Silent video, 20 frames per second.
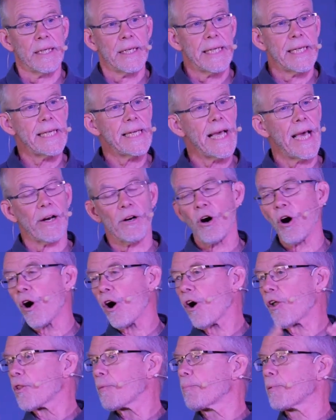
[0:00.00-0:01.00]
He had
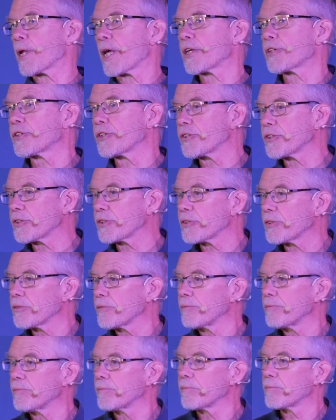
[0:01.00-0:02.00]
all the pleasures
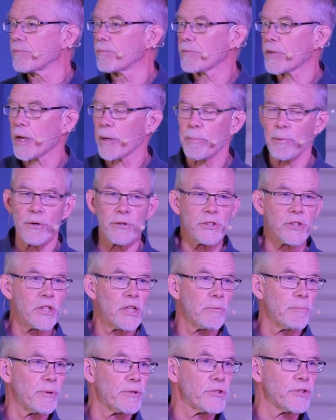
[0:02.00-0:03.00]
that a person
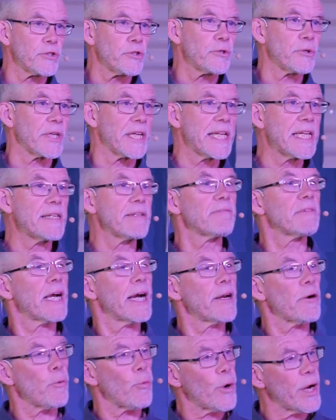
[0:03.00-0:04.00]
can pursue, and he
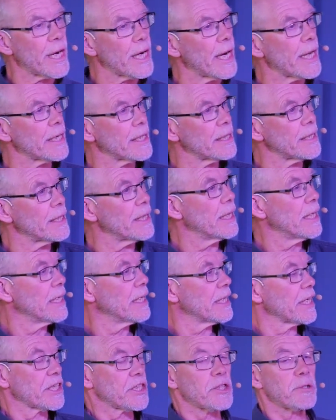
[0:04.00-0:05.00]
kind of went on an
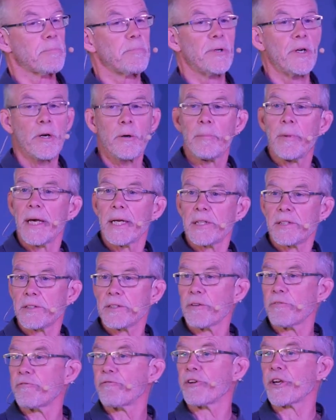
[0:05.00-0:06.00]
experiment
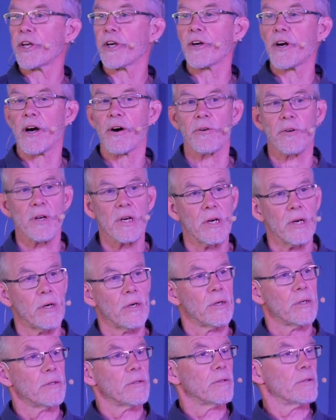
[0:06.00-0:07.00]
to figure out
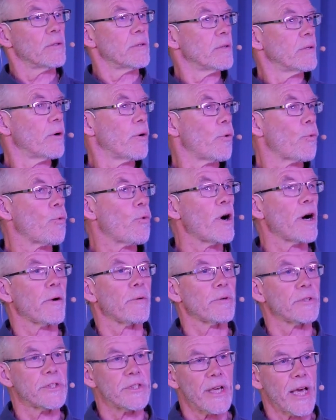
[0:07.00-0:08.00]
what
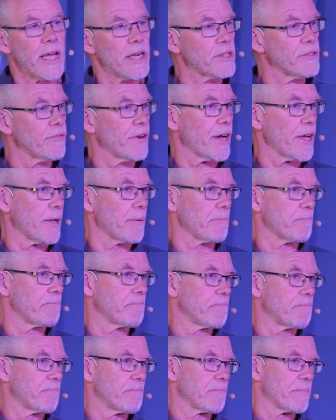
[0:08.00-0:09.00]
would satisfy him.
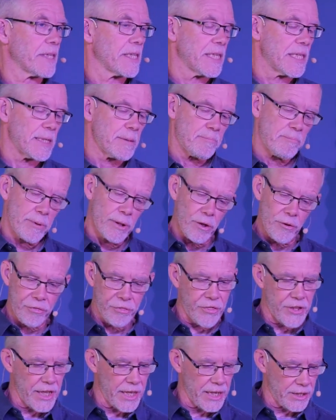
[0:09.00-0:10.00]
He
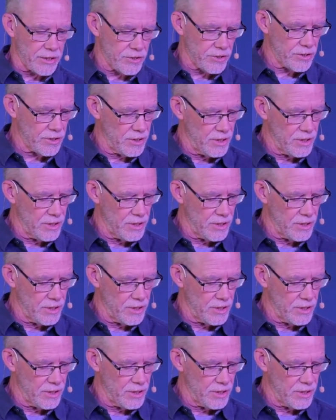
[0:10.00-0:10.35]
built things.